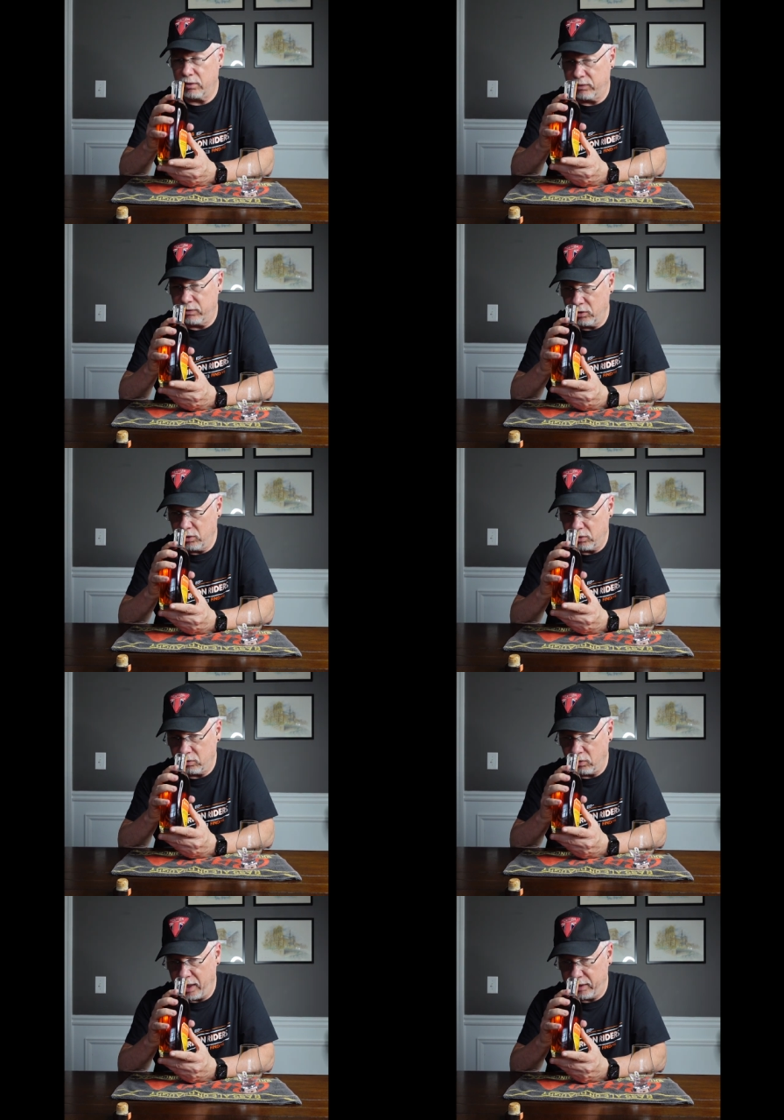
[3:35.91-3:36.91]
of fruit
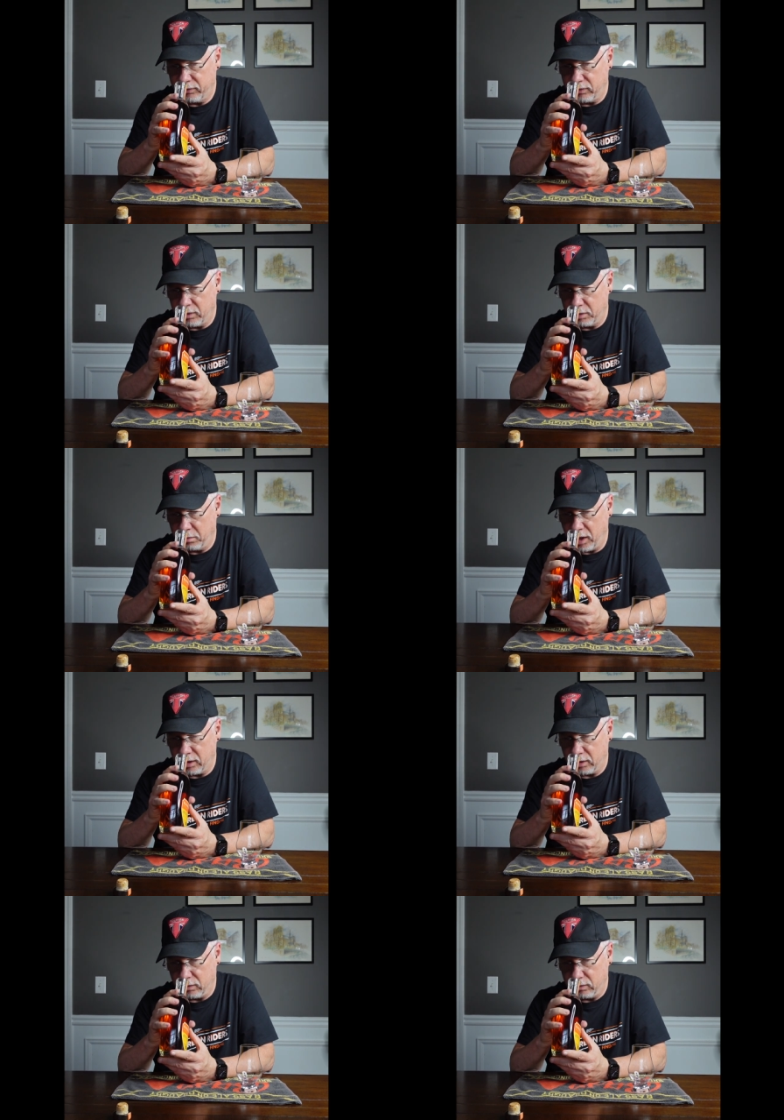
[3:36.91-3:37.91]
right from the bottle.